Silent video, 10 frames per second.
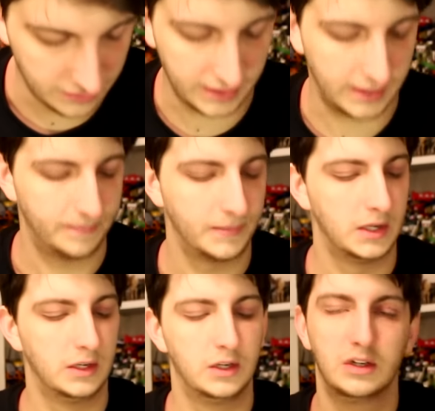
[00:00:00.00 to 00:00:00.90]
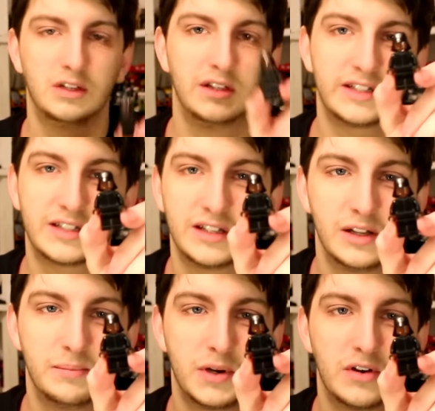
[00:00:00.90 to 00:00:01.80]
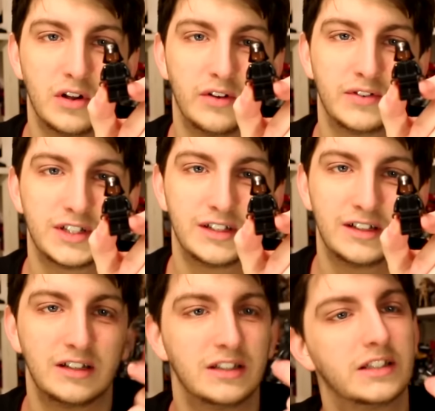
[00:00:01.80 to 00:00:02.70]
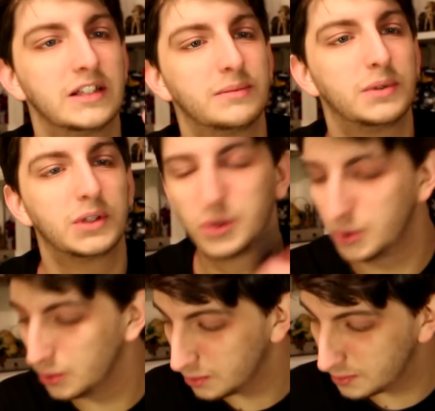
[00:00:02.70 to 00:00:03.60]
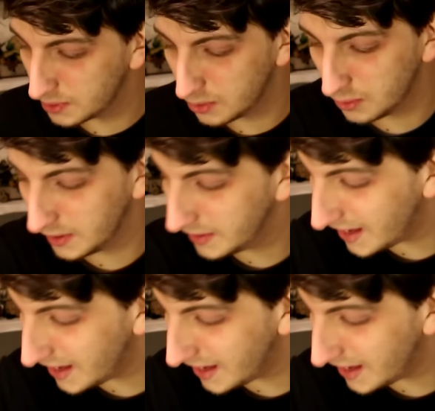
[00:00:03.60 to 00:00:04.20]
he's fine there. This little Imperial officer, that's pretty cool. And